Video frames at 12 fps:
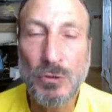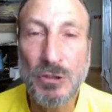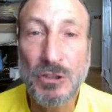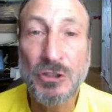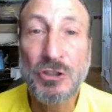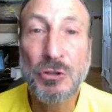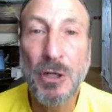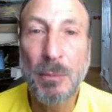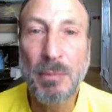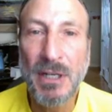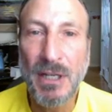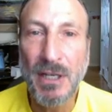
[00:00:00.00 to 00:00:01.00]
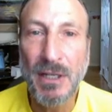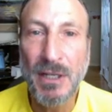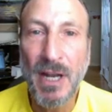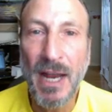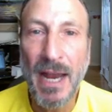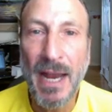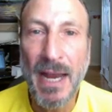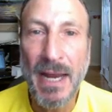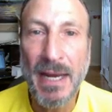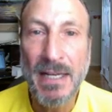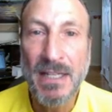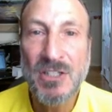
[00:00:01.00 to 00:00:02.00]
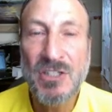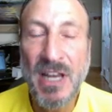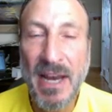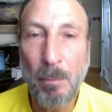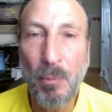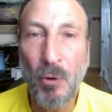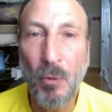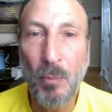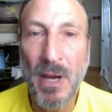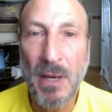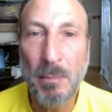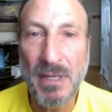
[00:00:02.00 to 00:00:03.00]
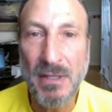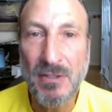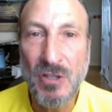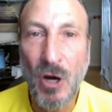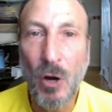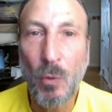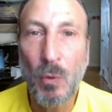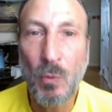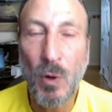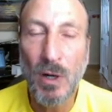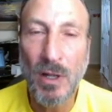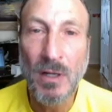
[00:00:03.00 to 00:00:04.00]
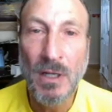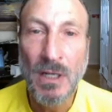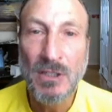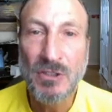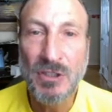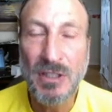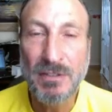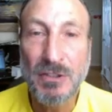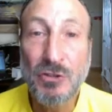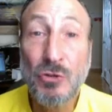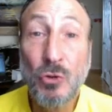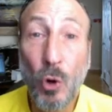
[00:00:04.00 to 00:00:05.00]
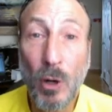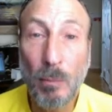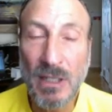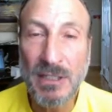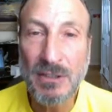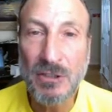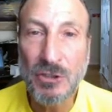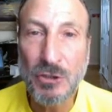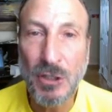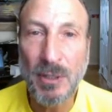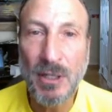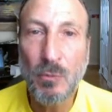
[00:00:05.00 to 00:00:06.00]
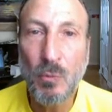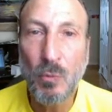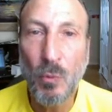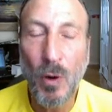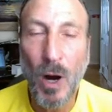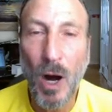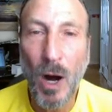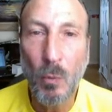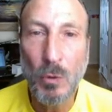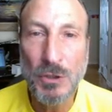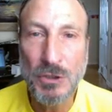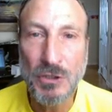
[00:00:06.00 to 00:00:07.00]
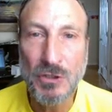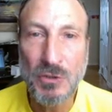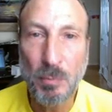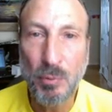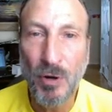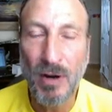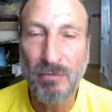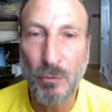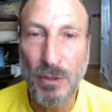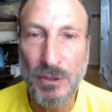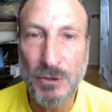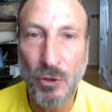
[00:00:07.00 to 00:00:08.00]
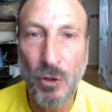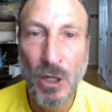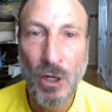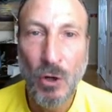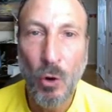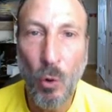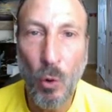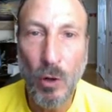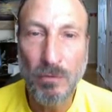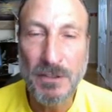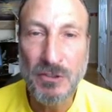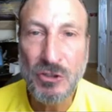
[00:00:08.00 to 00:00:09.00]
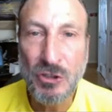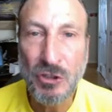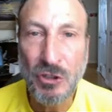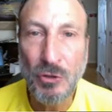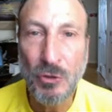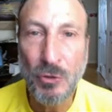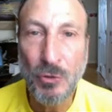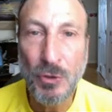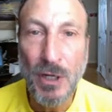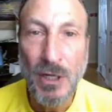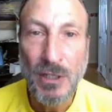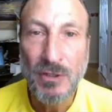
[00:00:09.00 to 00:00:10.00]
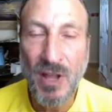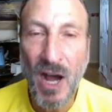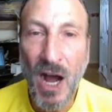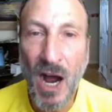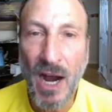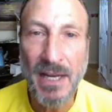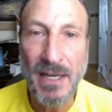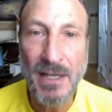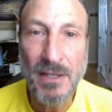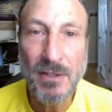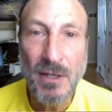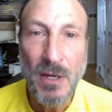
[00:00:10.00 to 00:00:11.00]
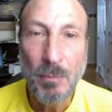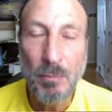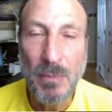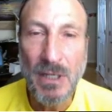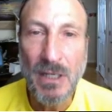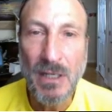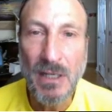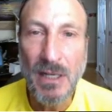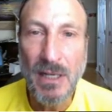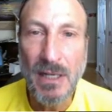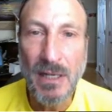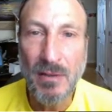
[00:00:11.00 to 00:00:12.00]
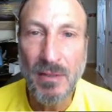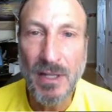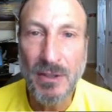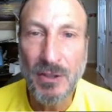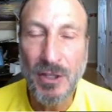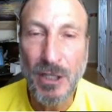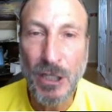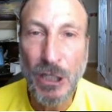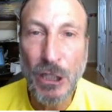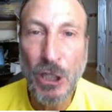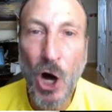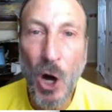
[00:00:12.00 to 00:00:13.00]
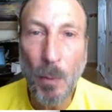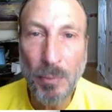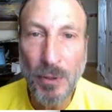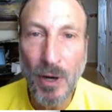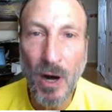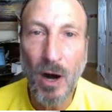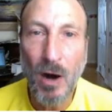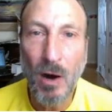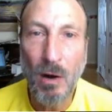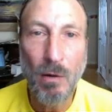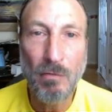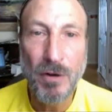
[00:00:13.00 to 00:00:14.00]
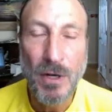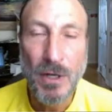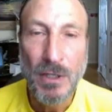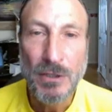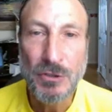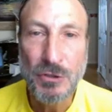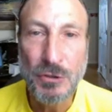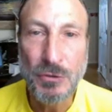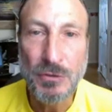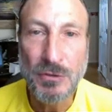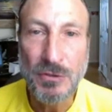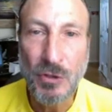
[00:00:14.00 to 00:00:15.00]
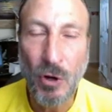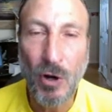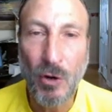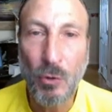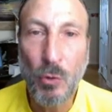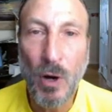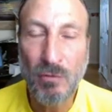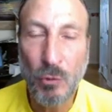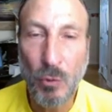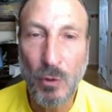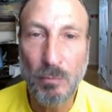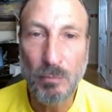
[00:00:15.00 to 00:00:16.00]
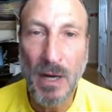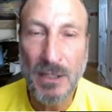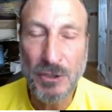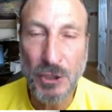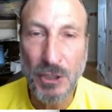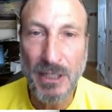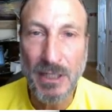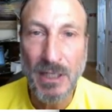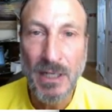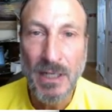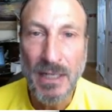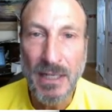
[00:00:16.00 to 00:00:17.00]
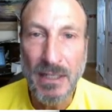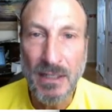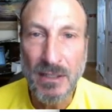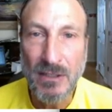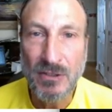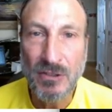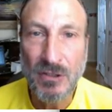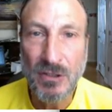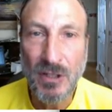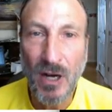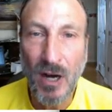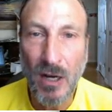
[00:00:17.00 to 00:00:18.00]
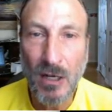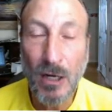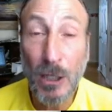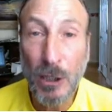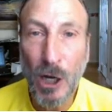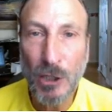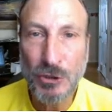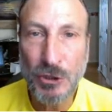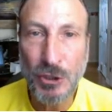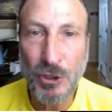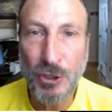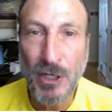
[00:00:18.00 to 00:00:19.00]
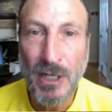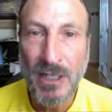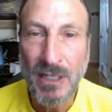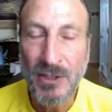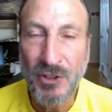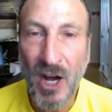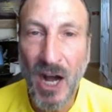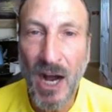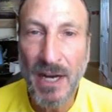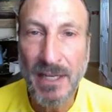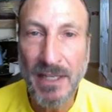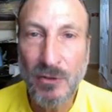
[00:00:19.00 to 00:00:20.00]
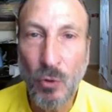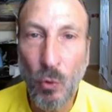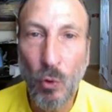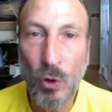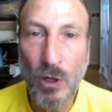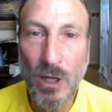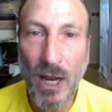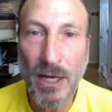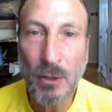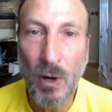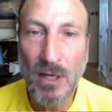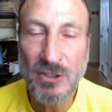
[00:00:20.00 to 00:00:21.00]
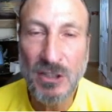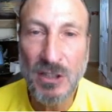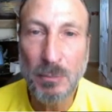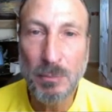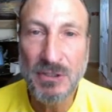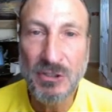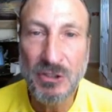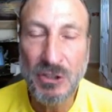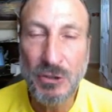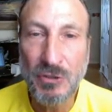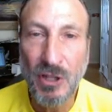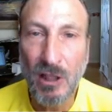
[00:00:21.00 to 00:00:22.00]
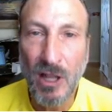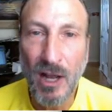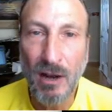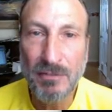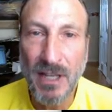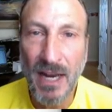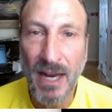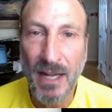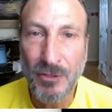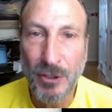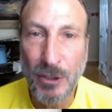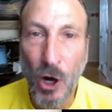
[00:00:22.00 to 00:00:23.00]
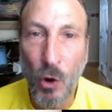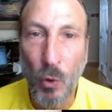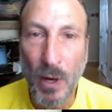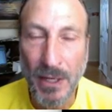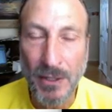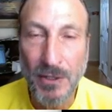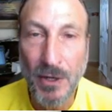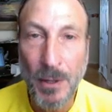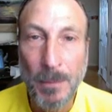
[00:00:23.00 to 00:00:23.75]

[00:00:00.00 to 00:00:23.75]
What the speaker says: distributed a sample may be. So we want to see if it's normally distributed, which is preferential, or if it's skewed to the high end, meaning that the lump of students or whoever we're measuring is clustered at the high end, or likewise it could be skewed to the left at the low end.